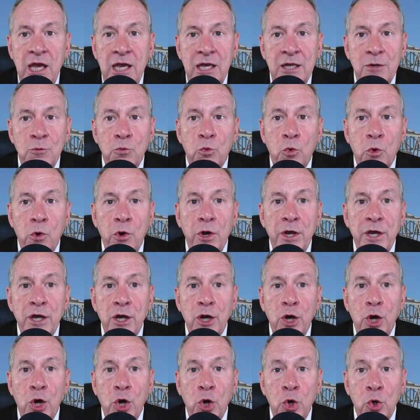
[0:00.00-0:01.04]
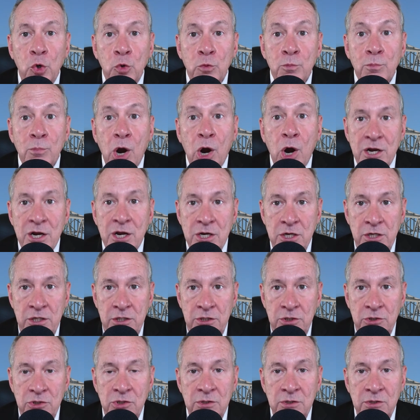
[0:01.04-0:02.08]
and Roy O.
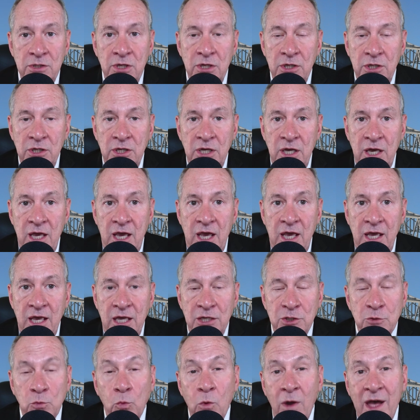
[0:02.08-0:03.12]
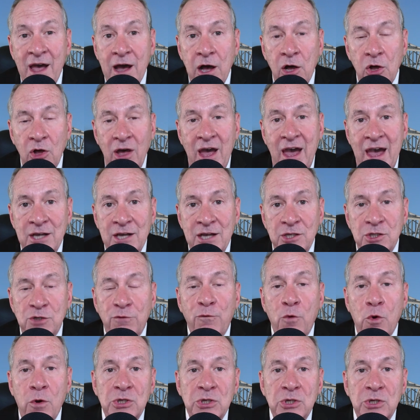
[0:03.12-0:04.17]
Martin, as well
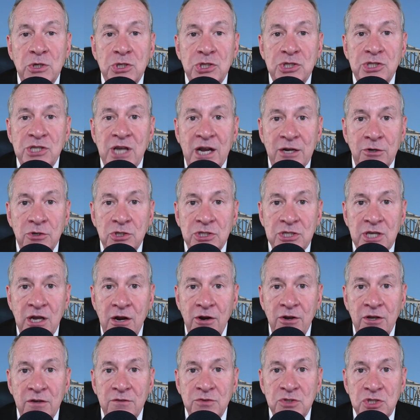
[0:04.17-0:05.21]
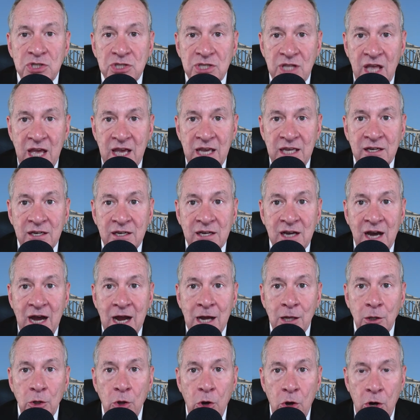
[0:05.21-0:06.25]
as former Secretary of State
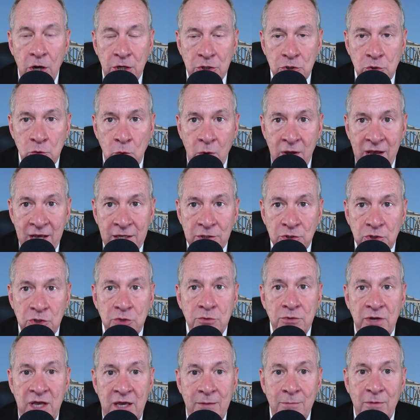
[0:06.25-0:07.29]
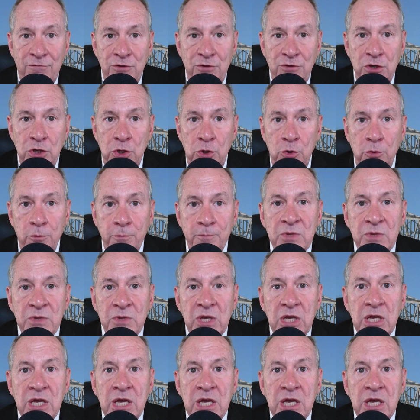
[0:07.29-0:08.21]
Kyle Arjouin, to name a few.